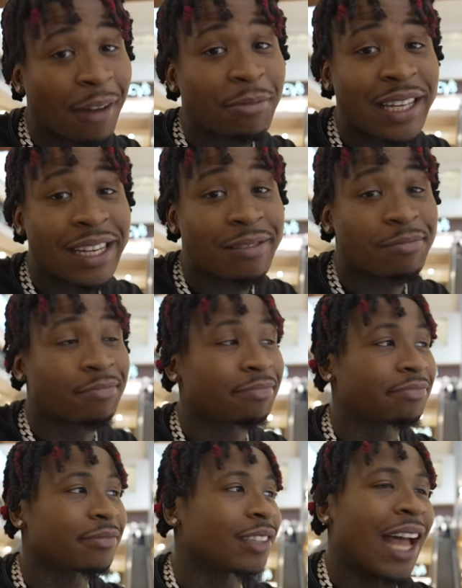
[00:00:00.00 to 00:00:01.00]
I'm getting.
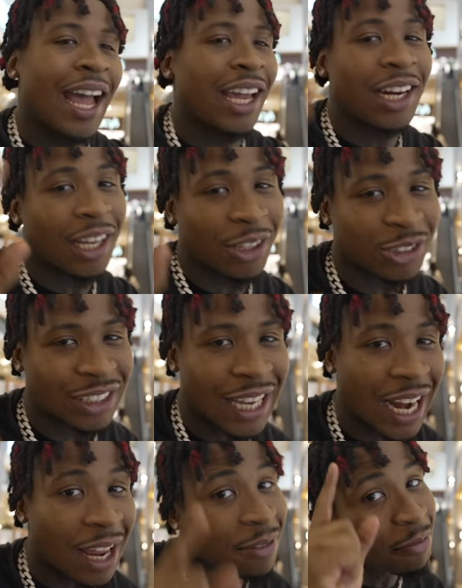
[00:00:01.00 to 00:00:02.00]
Nah, I ain't even gonna say
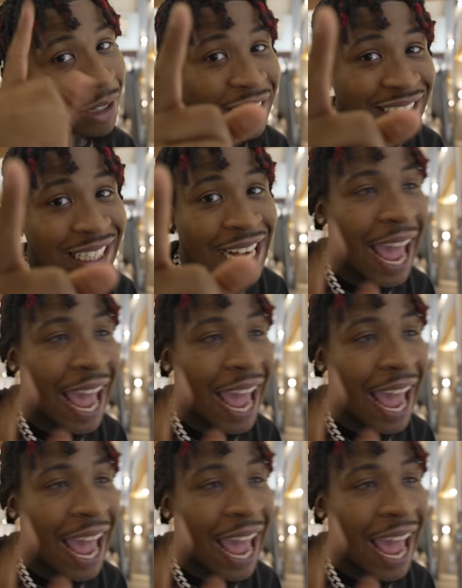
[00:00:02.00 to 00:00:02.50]
that, but it's getting